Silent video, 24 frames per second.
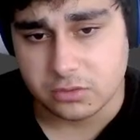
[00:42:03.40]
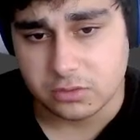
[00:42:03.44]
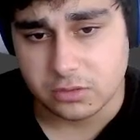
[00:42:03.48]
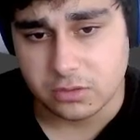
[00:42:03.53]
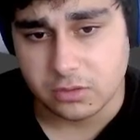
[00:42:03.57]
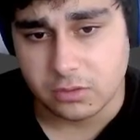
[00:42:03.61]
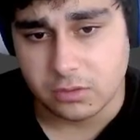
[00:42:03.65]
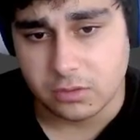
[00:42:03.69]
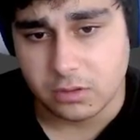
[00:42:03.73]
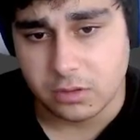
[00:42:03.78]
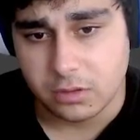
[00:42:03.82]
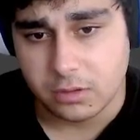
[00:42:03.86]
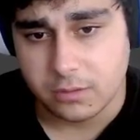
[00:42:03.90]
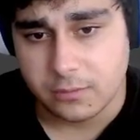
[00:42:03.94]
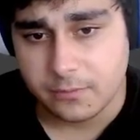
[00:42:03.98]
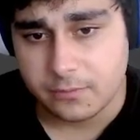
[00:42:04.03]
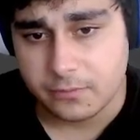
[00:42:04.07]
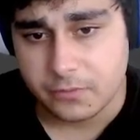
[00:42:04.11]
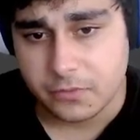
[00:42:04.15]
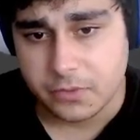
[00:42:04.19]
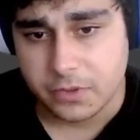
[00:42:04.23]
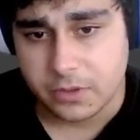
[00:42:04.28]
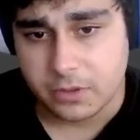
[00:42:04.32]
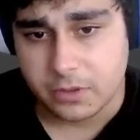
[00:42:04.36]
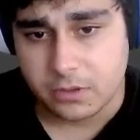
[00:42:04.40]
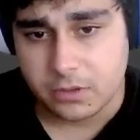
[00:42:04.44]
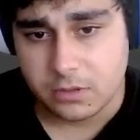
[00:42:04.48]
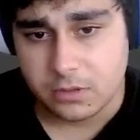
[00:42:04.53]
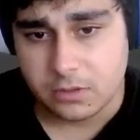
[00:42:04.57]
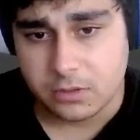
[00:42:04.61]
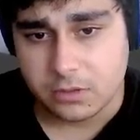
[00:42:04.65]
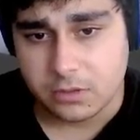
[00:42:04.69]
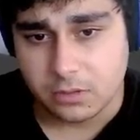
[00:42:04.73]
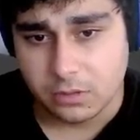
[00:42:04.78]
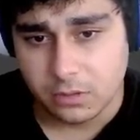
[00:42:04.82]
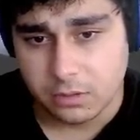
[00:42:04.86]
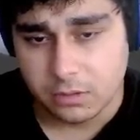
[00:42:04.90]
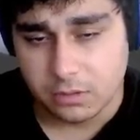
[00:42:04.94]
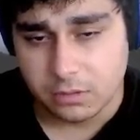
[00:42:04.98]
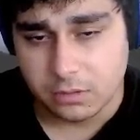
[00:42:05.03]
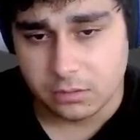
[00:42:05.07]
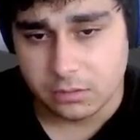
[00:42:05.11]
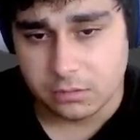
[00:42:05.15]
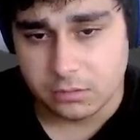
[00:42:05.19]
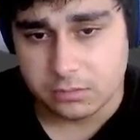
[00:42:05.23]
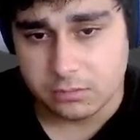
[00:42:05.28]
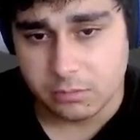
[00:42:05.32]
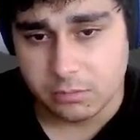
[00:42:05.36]
your
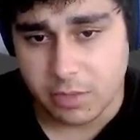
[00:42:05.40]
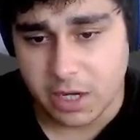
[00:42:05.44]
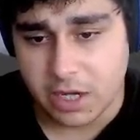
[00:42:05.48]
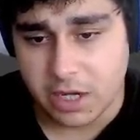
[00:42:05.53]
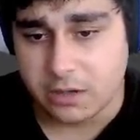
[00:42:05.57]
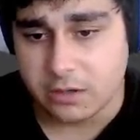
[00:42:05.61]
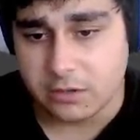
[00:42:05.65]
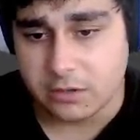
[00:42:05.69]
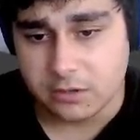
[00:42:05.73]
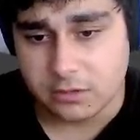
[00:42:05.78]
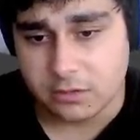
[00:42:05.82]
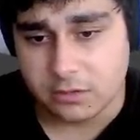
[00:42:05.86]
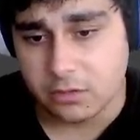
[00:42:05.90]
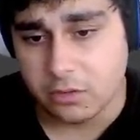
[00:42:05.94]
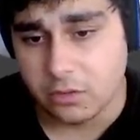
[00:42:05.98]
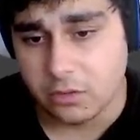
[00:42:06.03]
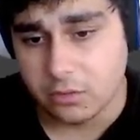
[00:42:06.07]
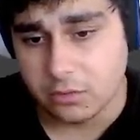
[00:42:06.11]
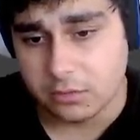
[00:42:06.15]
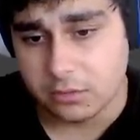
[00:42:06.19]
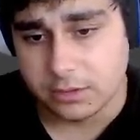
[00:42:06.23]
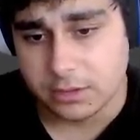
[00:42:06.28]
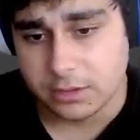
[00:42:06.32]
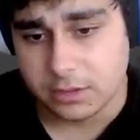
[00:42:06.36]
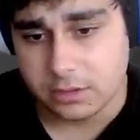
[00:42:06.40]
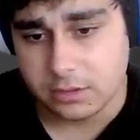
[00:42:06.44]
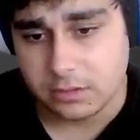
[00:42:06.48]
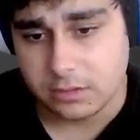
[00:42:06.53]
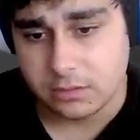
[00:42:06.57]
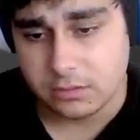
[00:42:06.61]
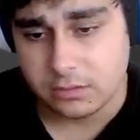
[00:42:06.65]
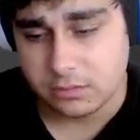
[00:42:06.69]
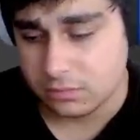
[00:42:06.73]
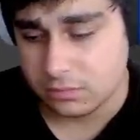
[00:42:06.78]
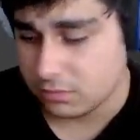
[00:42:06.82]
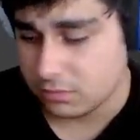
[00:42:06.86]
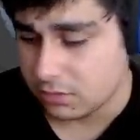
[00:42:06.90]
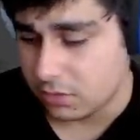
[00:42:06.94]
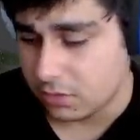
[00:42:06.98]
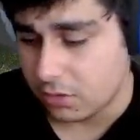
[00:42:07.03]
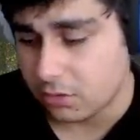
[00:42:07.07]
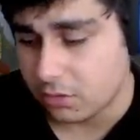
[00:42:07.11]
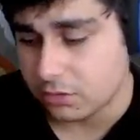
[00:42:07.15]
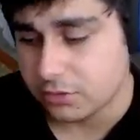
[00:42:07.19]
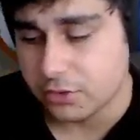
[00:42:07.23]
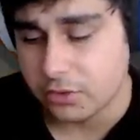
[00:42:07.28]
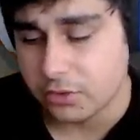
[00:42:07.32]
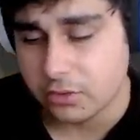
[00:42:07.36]
Barret and hold
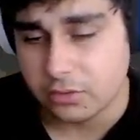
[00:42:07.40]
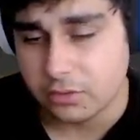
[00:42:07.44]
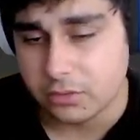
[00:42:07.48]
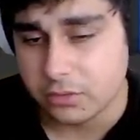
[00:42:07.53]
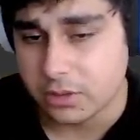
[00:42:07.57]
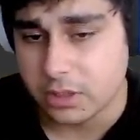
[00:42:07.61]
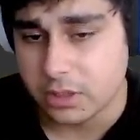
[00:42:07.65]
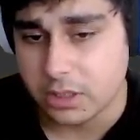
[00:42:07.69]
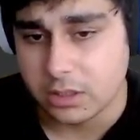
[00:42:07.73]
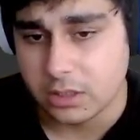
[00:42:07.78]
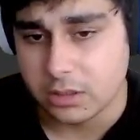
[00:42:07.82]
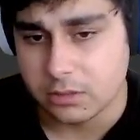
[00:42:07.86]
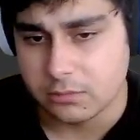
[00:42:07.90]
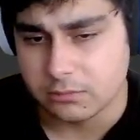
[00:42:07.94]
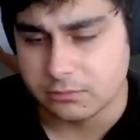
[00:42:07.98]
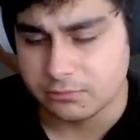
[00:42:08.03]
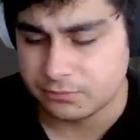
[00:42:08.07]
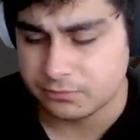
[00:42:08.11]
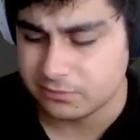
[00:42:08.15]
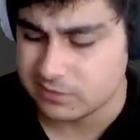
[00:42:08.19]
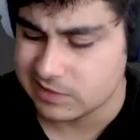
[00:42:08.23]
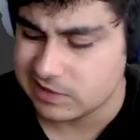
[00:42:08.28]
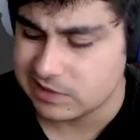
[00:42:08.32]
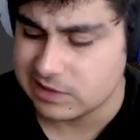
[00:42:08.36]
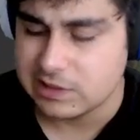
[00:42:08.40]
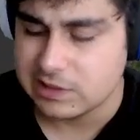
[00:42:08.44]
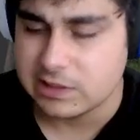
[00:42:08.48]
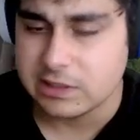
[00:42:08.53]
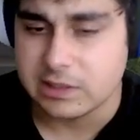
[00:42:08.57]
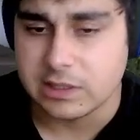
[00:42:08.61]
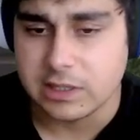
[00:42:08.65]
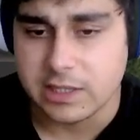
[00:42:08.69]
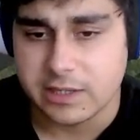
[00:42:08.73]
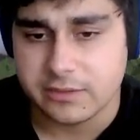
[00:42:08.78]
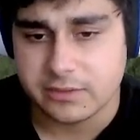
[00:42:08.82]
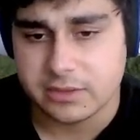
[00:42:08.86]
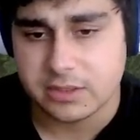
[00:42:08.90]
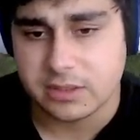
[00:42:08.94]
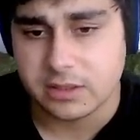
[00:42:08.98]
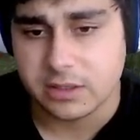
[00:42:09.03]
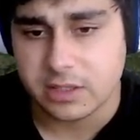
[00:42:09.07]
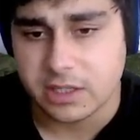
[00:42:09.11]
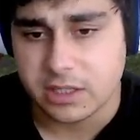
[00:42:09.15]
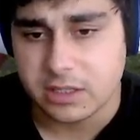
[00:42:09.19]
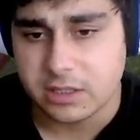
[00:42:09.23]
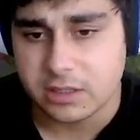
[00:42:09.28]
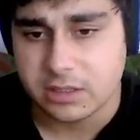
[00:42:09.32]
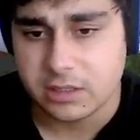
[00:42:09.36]
your left
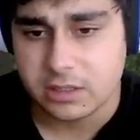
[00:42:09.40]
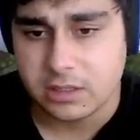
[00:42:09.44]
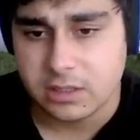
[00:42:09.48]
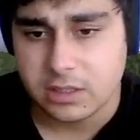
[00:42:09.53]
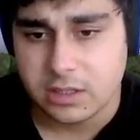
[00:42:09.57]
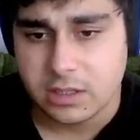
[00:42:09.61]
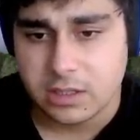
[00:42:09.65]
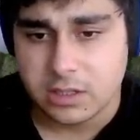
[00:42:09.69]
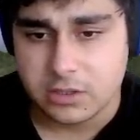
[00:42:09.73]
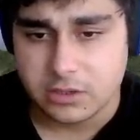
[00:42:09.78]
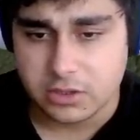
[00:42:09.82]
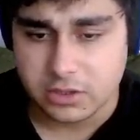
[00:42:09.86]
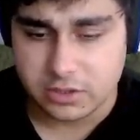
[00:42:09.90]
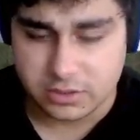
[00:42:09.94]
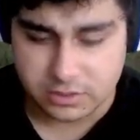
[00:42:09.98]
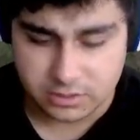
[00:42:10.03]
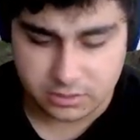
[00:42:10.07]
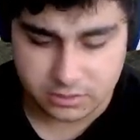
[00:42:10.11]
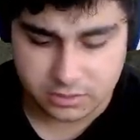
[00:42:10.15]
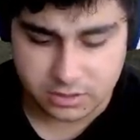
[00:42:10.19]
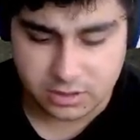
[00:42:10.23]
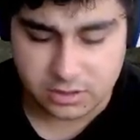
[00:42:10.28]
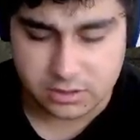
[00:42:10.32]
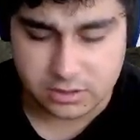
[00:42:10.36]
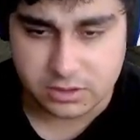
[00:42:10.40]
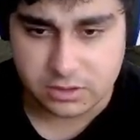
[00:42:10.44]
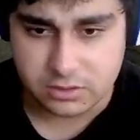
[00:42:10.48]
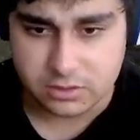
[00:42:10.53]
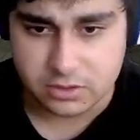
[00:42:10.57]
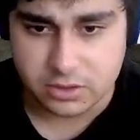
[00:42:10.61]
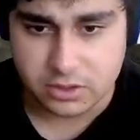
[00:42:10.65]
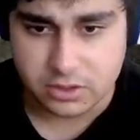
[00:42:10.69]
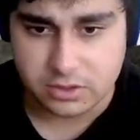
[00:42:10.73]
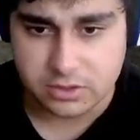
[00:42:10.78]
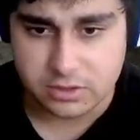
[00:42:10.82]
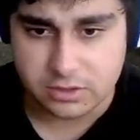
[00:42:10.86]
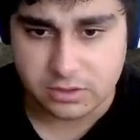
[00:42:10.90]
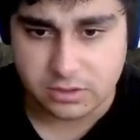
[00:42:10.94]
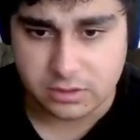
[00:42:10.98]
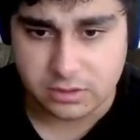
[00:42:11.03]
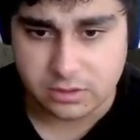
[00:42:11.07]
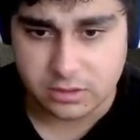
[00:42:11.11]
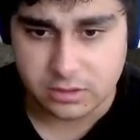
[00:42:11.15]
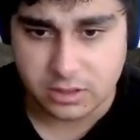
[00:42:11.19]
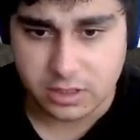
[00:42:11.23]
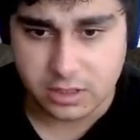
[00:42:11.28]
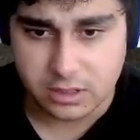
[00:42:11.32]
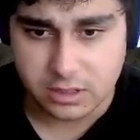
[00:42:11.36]
click. Just okay, so just
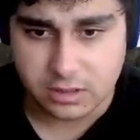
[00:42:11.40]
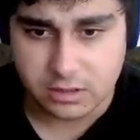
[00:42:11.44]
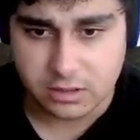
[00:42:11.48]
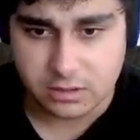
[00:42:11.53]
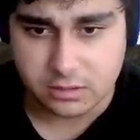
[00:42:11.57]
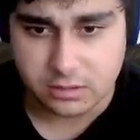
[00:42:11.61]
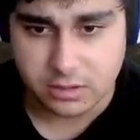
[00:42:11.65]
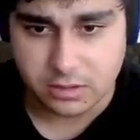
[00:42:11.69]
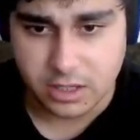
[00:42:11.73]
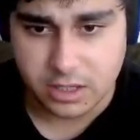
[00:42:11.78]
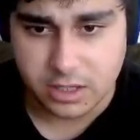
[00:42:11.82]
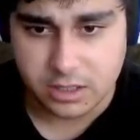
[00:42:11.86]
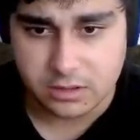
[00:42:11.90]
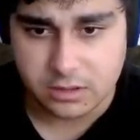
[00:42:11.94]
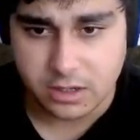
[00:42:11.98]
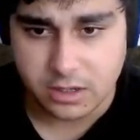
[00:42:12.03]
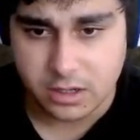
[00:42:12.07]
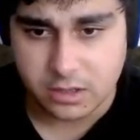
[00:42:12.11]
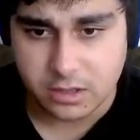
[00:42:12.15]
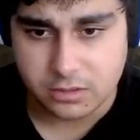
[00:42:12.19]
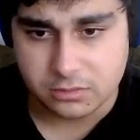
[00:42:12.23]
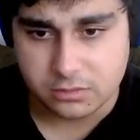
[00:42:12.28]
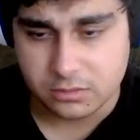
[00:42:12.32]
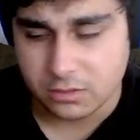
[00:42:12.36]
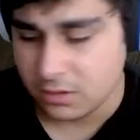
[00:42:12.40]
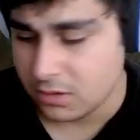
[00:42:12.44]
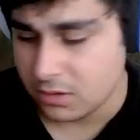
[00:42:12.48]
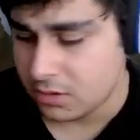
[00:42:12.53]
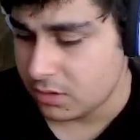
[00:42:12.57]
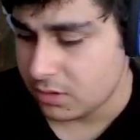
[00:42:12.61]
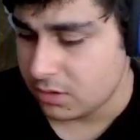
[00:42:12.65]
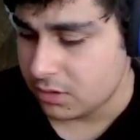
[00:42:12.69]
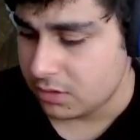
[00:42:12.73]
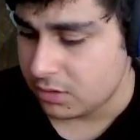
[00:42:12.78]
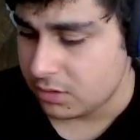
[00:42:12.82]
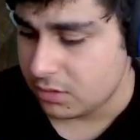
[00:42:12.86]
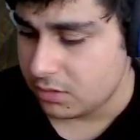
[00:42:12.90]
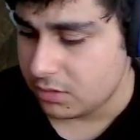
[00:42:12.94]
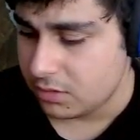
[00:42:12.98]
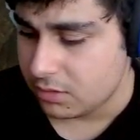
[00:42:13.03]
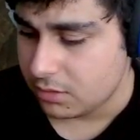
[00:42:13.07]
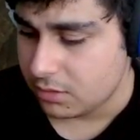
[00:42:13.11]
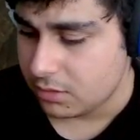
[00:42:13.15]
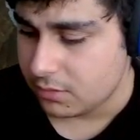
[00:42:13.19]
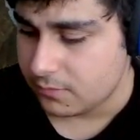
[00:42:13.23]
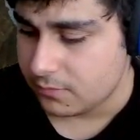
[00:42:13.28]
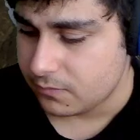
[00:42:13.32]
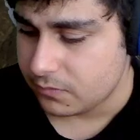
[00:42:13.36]
lay down,
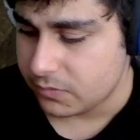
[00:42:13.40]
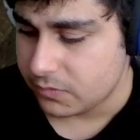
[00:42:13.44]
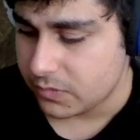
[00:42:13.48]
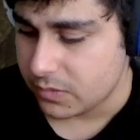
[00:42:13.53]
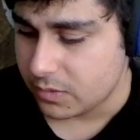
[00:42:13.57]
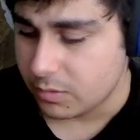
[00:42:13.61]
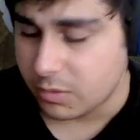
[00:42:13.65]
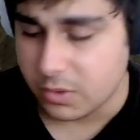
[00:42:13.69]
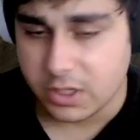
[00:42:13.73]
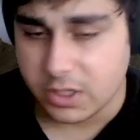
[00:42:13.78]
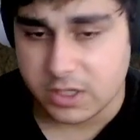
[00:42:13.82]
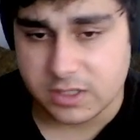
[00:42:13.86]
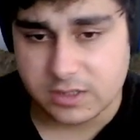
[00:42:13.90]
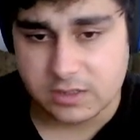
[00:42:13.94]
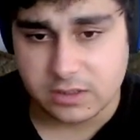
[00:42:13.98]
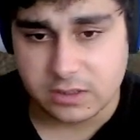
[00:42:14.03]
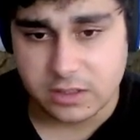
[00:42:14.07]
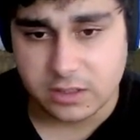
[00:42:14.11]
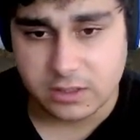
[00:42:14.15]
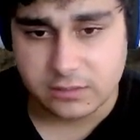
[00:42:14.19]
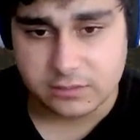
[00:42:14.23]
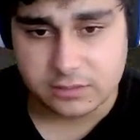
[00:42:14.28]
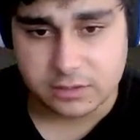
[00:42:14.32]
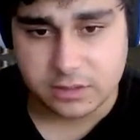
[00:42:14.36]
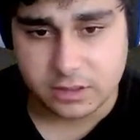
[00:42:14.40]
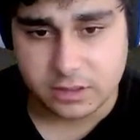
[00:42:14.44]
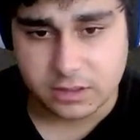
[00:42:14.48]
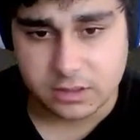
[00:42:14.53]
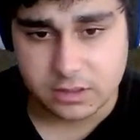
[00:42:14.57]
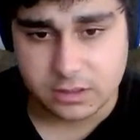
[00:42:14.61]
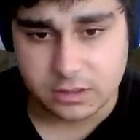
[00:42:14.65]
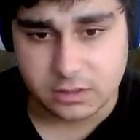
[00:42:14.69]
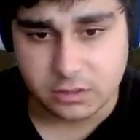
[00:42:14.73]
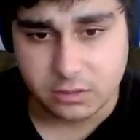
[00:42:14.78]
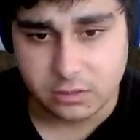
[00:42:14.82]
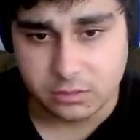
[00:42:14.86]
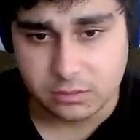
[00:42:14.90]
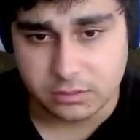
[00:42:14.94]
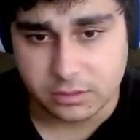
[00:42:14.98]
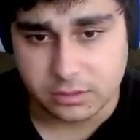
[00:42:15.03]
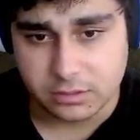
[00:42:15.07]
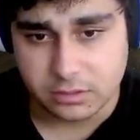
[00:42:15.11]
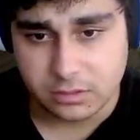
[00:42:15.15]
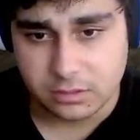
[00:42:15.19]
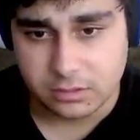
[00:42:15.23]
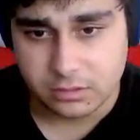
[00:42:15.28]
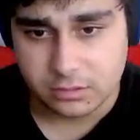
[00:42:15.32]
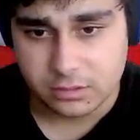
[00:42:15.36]
press the left click and hold it.
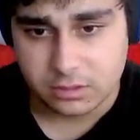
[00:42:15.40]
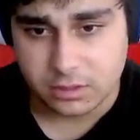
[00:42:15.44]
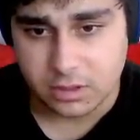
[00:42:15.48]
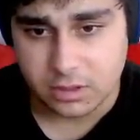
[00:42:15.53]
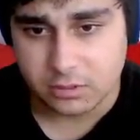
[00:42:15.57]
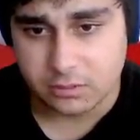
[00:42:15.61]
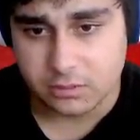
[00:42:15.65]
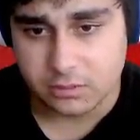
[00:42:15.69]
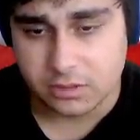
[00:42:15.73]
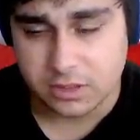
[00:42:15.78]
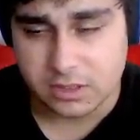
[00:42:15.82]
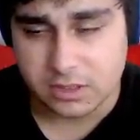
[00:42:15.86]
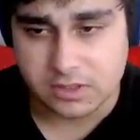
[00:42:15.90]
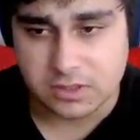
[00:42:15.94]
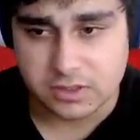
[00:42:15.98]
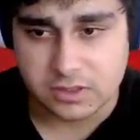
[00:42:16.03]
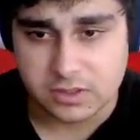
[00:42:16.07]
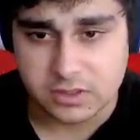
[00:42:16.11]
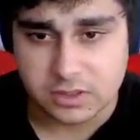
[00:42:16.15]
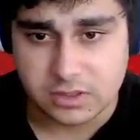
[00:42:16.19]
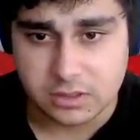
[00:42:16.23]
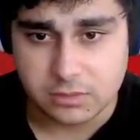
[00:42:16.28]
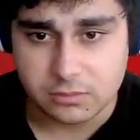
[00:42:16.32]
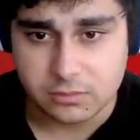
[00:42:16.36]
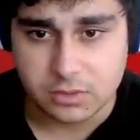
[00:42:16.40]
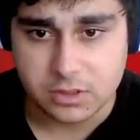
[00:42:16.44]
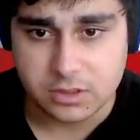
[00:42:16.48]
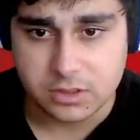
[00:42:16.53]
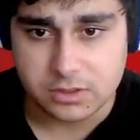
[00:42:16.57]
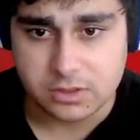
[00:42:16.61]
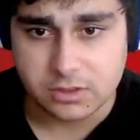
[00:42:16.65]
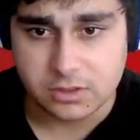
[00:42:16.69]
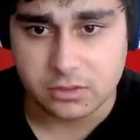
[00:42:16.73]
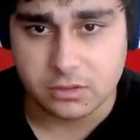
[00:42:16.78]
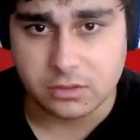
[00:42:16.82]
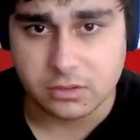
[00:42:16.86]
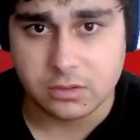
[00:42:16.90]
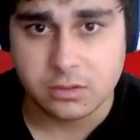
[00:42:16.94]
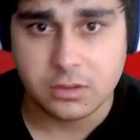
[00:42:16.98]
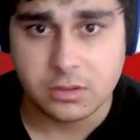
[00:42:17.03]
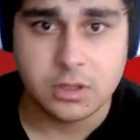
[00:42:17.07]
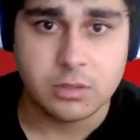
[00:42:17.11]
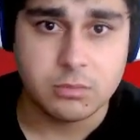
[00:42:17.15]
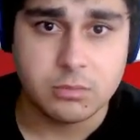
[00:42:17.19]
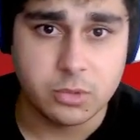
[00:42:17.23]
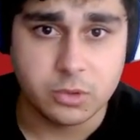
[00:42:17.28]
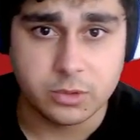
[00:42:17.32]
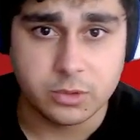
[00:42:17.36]
Now you can see where's your
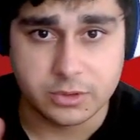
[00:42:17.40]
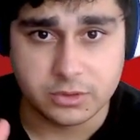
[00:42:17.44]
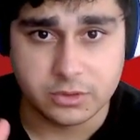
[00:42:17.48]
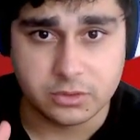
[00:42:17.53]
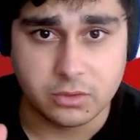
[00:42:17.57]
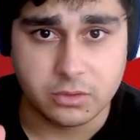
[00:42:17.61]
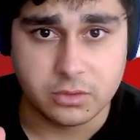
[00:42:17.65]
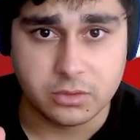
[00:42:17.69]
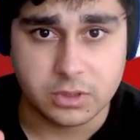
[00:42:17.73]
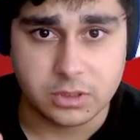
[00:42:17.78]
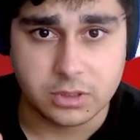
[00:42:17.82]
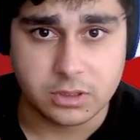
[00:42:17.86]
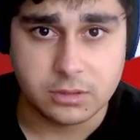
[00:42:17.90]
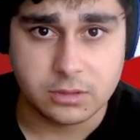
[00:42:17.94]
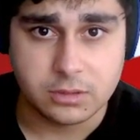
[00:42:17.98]
bullet going.